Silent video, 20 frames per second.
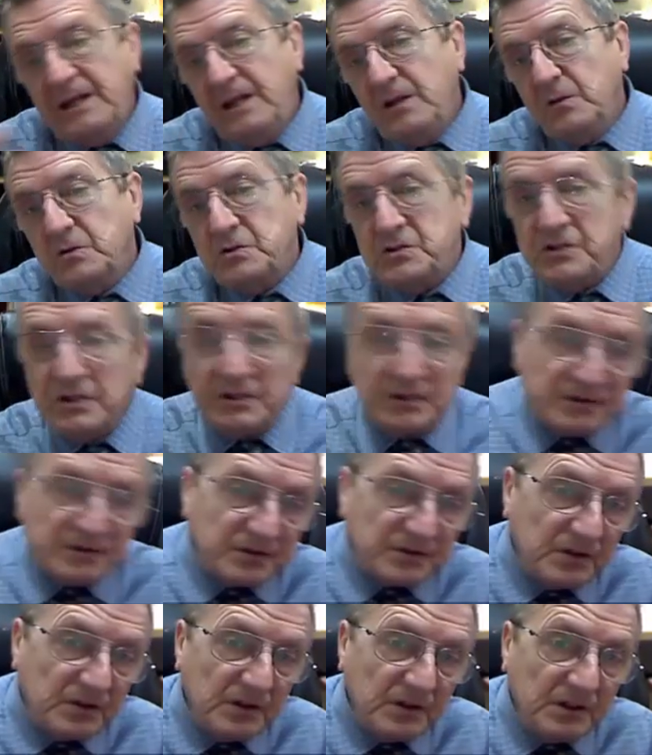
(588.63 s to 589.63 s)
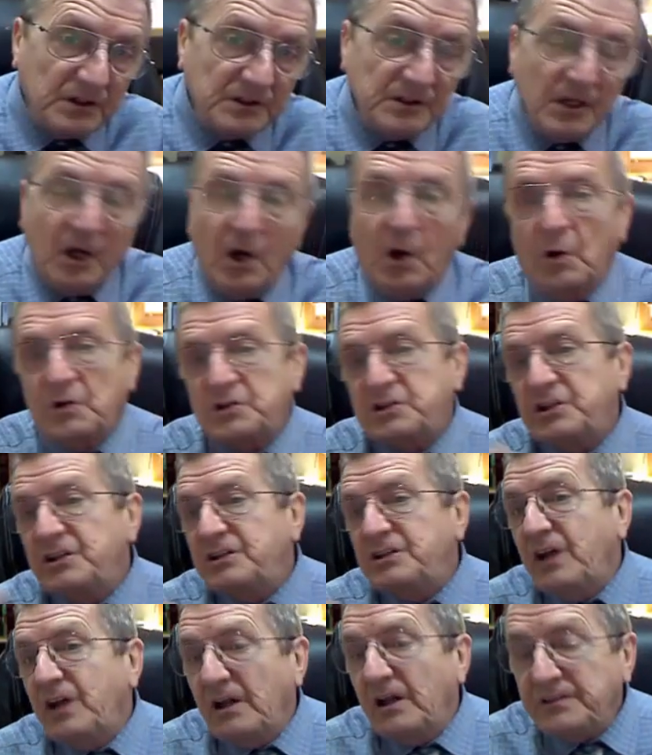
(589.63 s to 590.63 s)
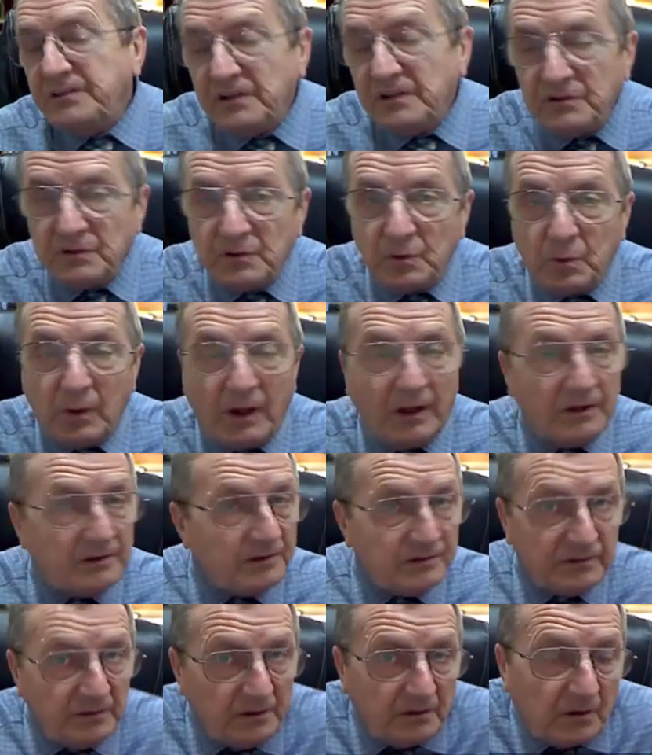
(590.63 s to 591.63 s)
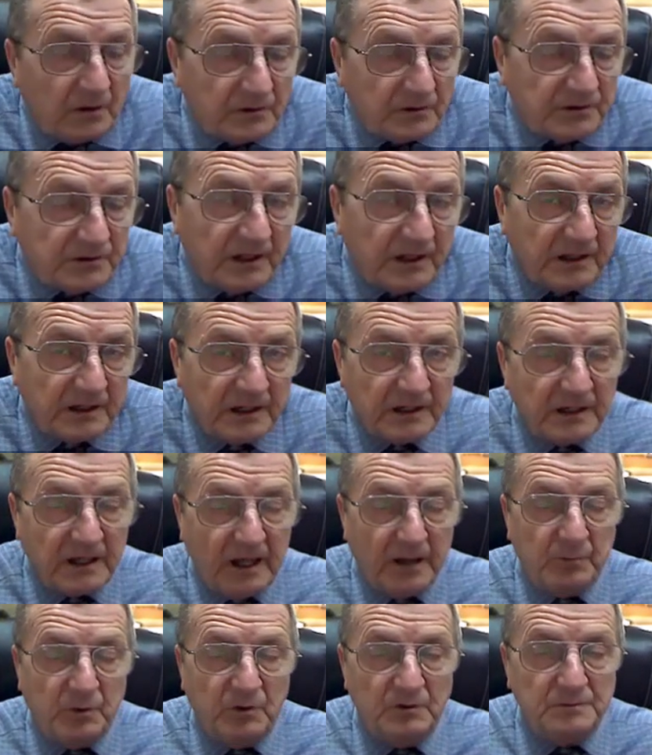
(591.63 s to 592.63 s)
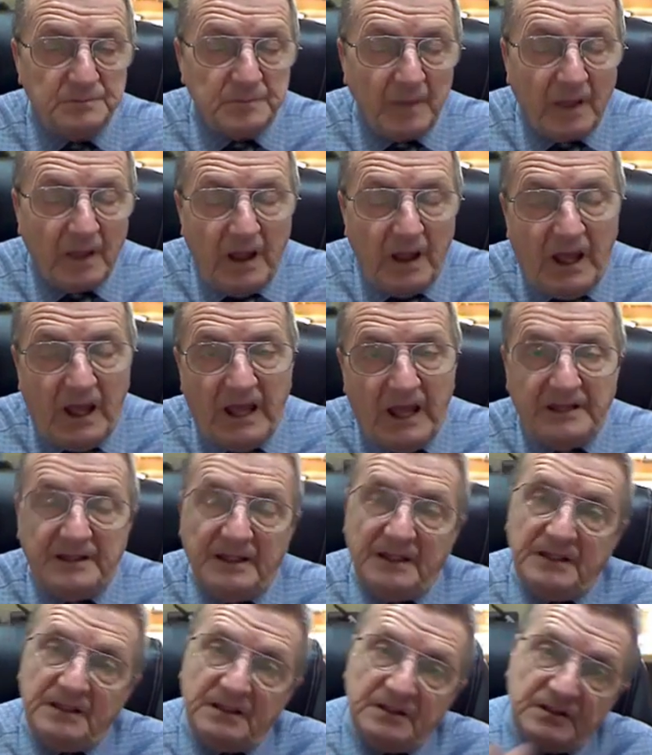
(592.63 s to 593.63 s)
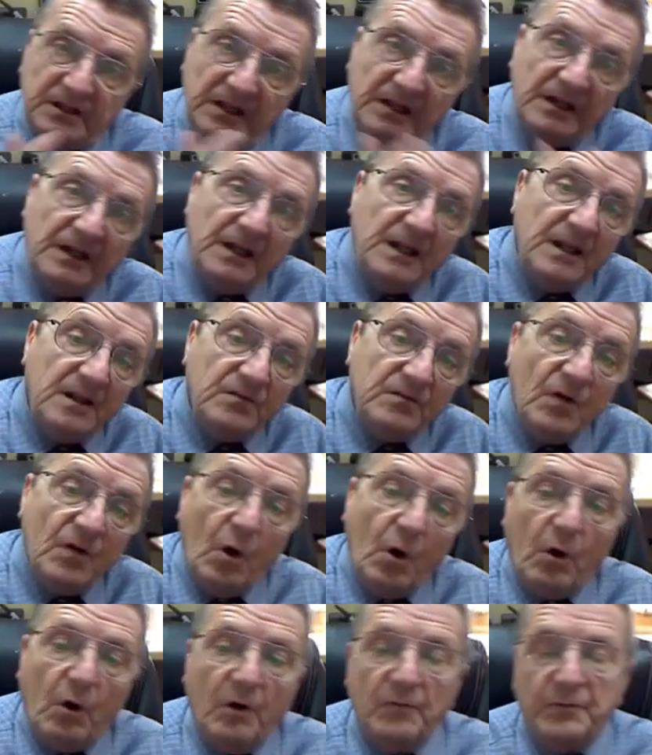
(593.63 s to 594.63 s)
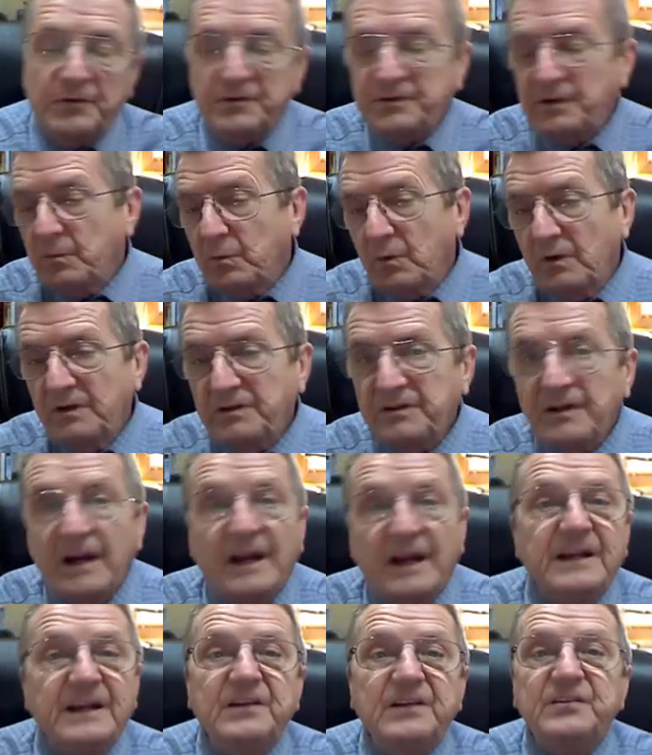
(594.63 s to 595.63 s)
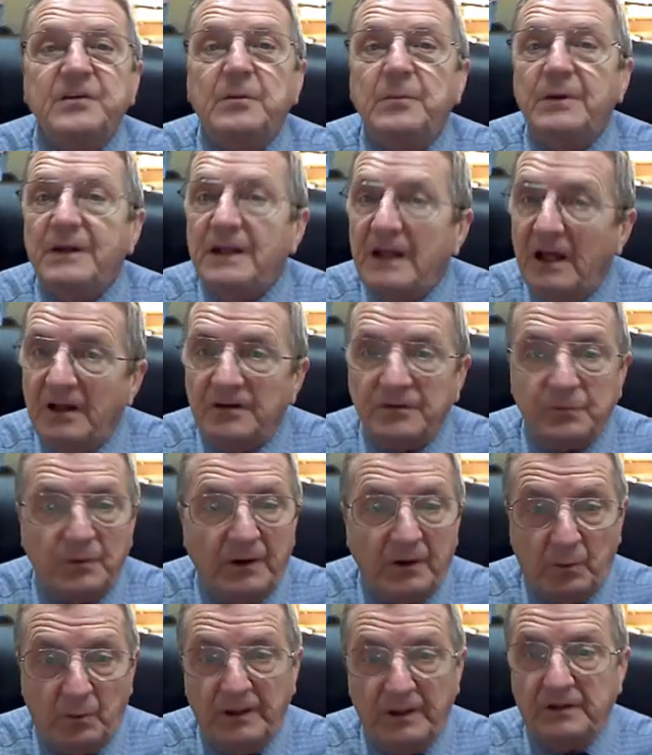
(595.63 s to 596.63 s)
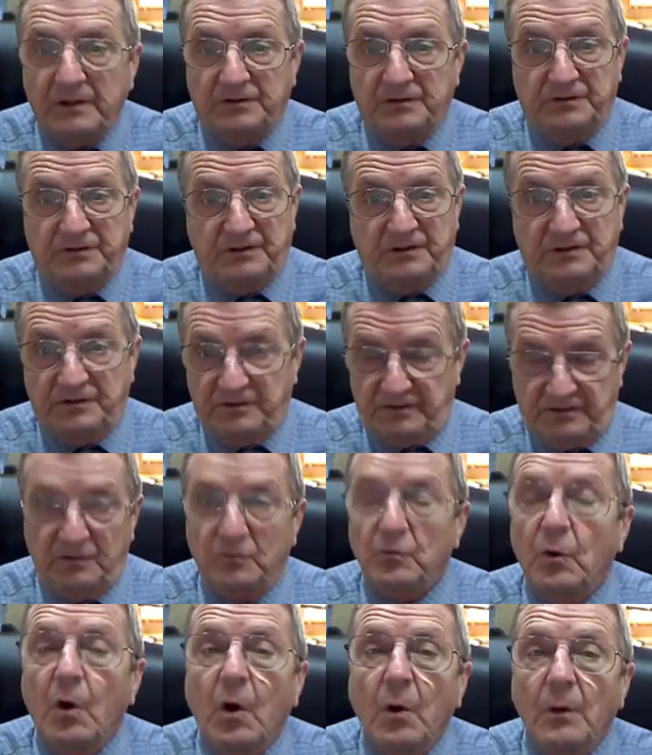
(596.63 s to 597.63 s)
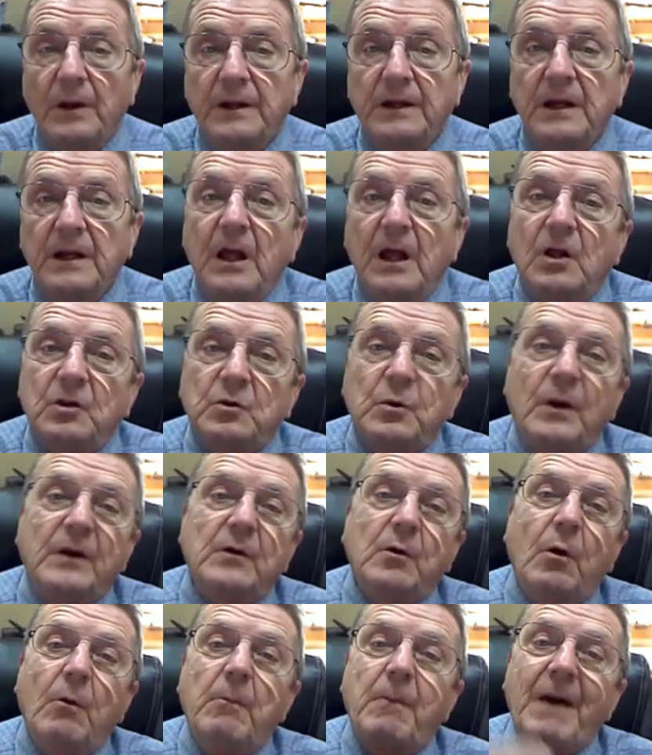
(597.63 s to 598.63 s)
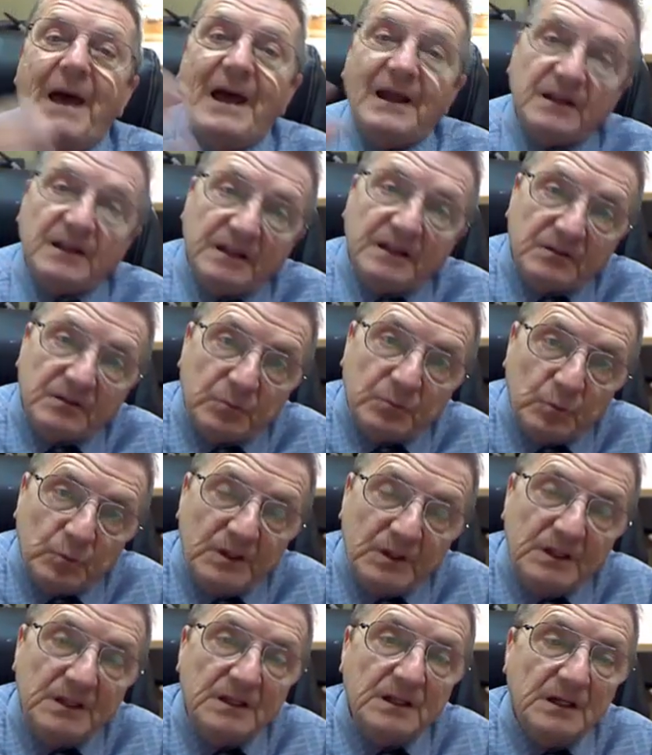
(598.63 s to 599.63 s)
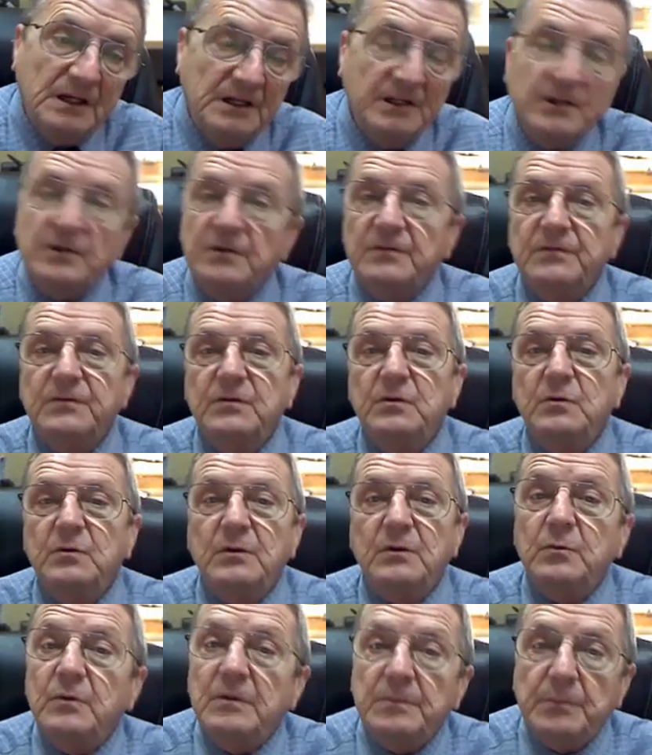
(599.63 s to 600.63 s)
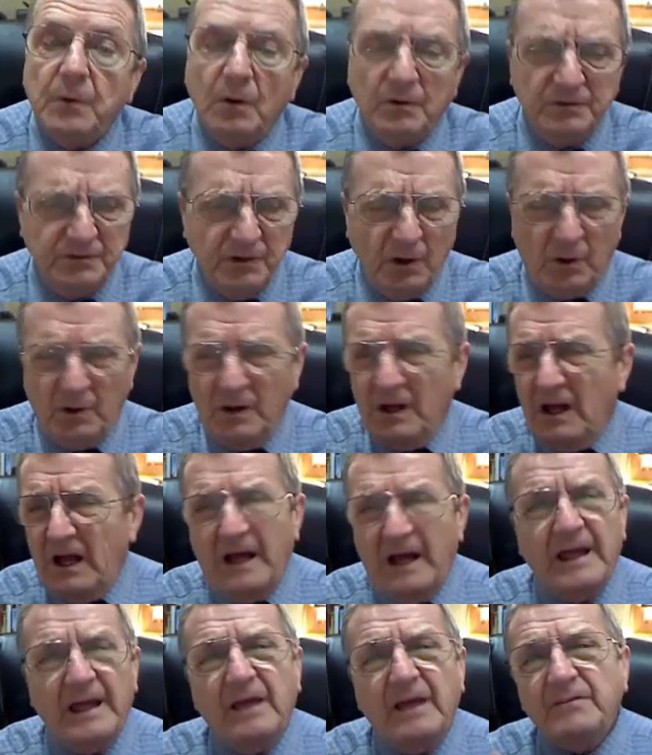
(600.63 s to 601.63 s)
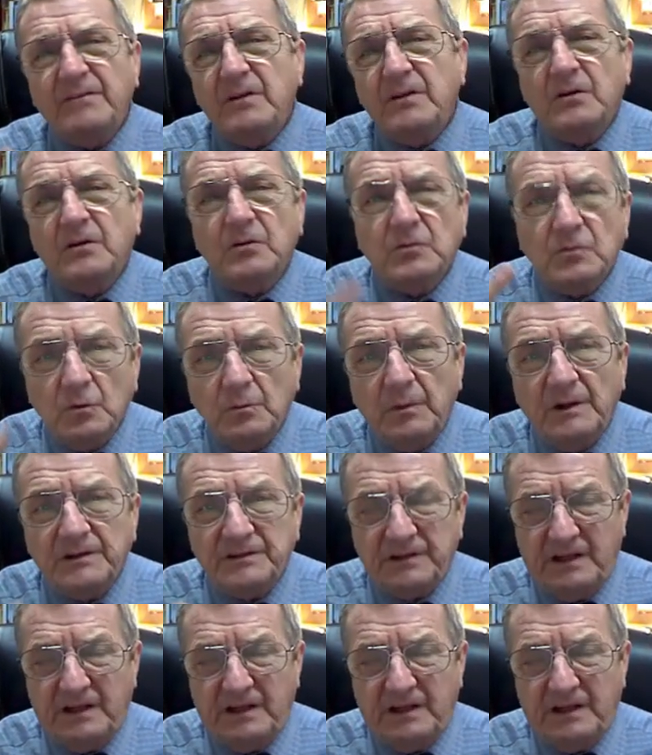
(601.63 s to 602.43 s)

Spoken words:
and he or she does good or she doesn't do well, because you don't know, you're taking a gamble, and then they leave, or for some reason I need somebody else right away because it's growing, do I go back and interview and repost? No, I have the other two